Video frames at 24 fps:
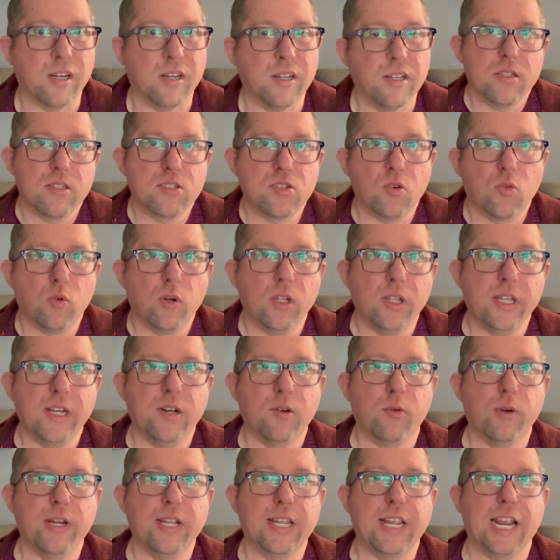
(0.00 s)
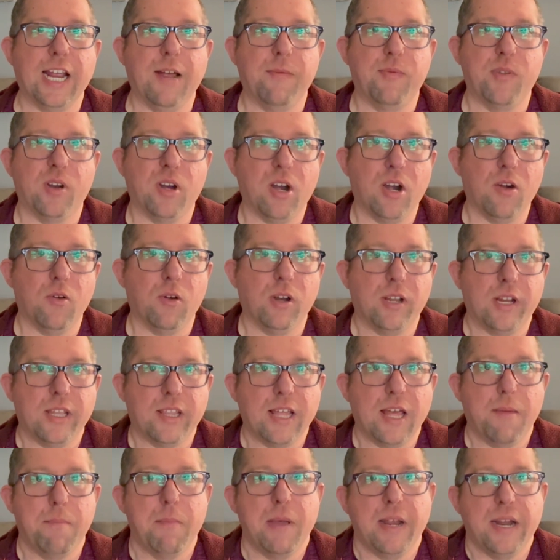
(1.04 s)
So really, to recap, there aren't really
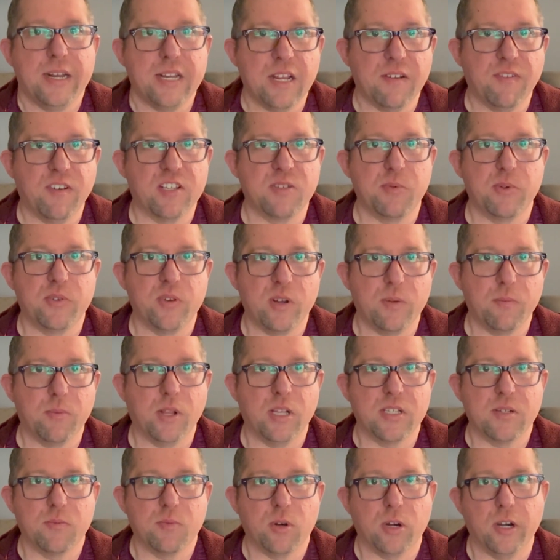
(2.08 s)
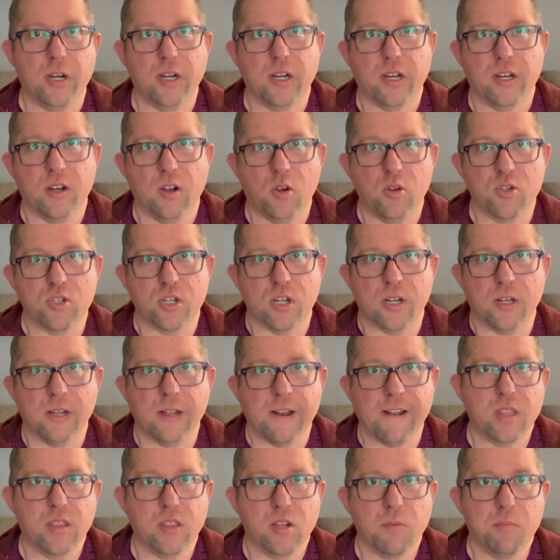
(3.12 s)
that many differences between Pleasant Prairie and Kenosha.
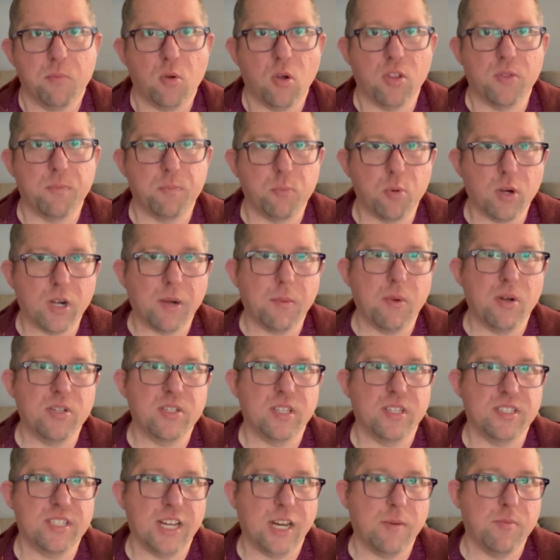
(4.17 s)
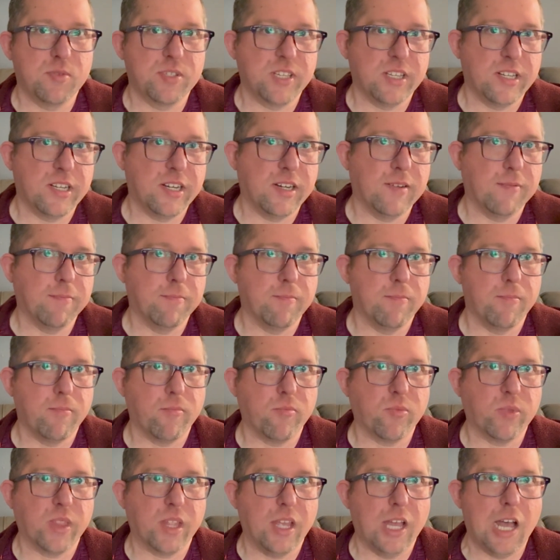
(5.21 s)
They're both pretty much the same city.
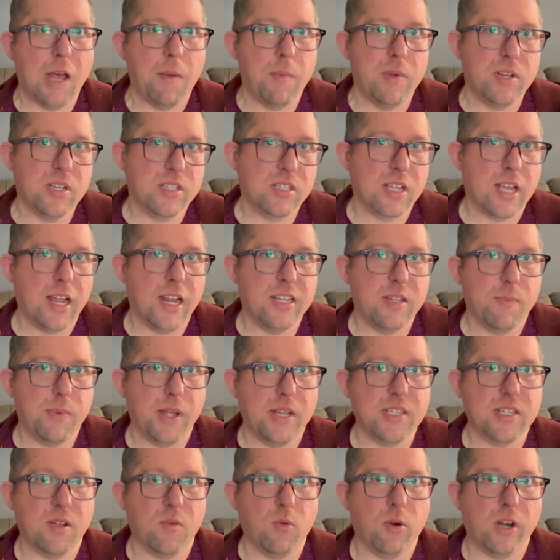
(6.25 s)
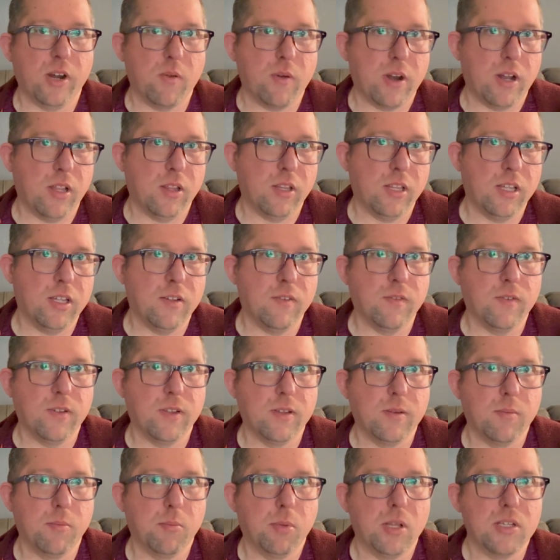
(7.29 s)
It just kind of depends on where you want to live.
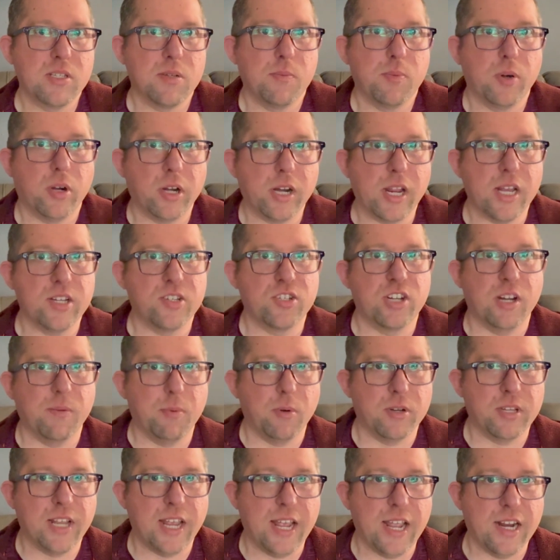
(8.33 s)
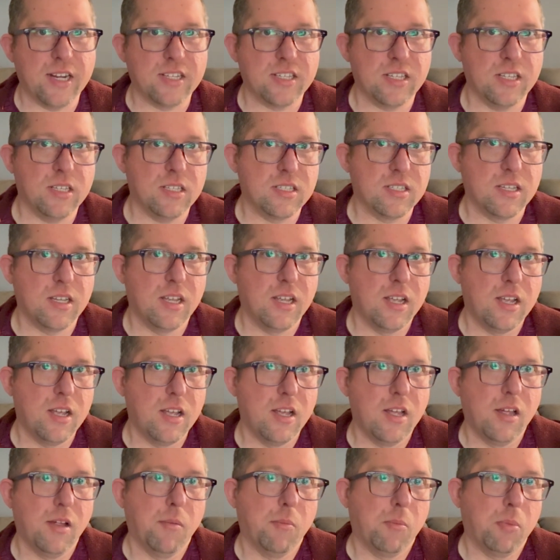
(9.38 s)
Pleasant Prairie has cheaper taxes.
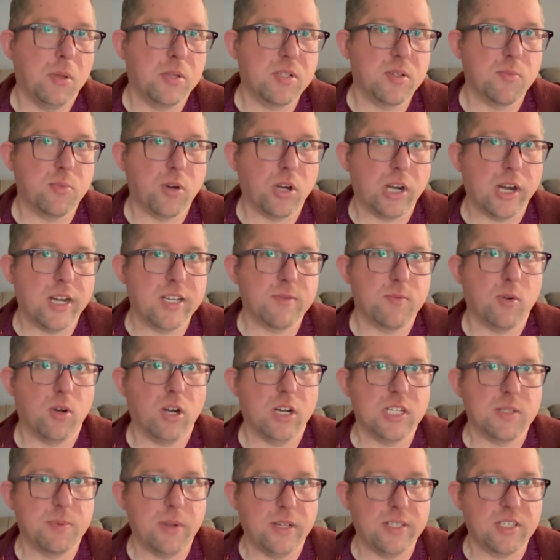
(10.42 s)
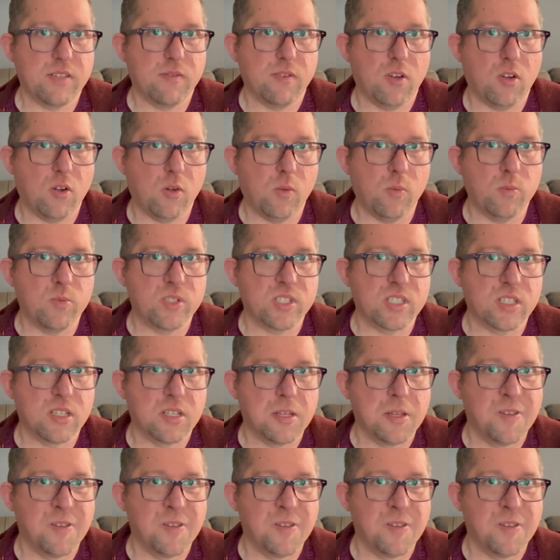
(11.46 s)
Pleasant Prairie has more expensive homes.